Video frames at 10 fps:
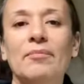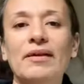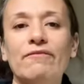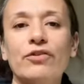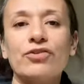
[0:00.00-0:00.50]

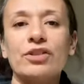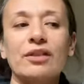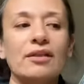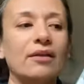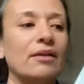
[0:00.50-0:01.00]
first
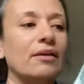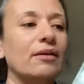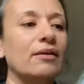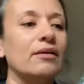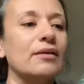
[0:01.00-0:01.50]

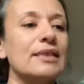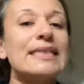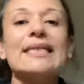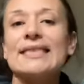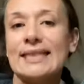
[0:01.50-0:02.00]

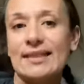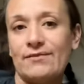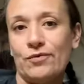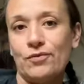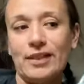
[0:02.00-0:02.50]

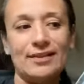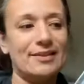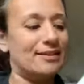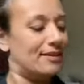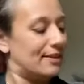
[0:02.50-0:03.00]
successful ones,
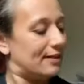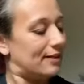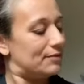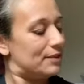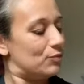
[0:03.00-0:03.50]
and I
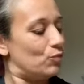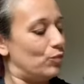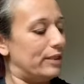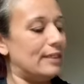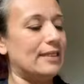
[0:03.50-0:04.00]
was
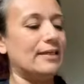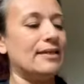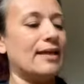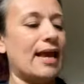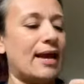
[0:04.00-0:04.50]
really
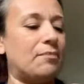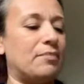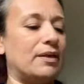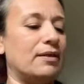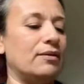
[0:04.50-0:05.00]

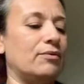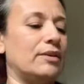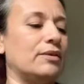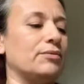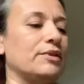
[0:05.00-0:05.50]
happy with
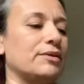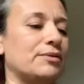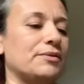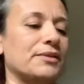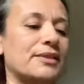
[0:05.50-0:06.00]
the
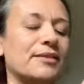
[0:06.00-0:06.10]
results.